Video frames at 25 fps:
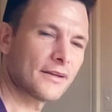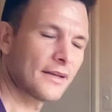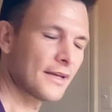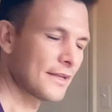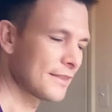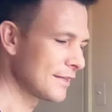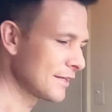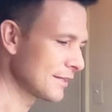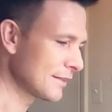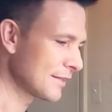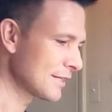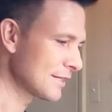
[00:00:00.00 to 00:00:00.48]
I
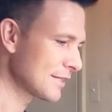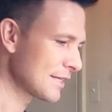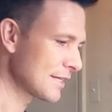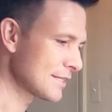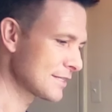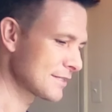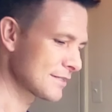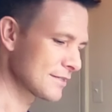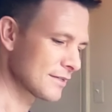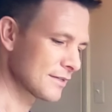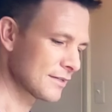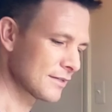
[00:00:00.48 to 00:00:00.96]
think that
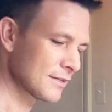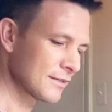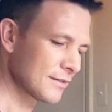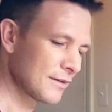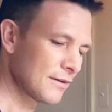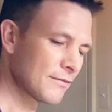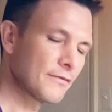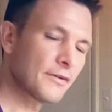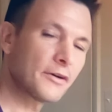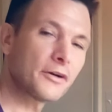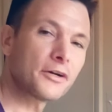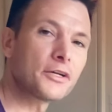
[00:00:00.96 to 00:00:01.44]
that's a
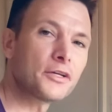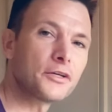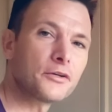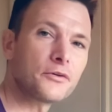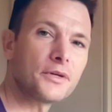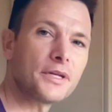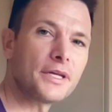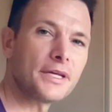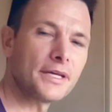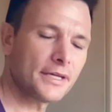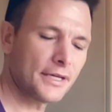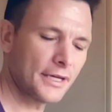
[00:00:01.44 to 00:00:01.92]
very
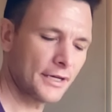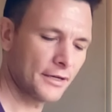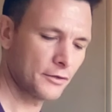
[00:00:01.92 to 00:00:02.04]
unique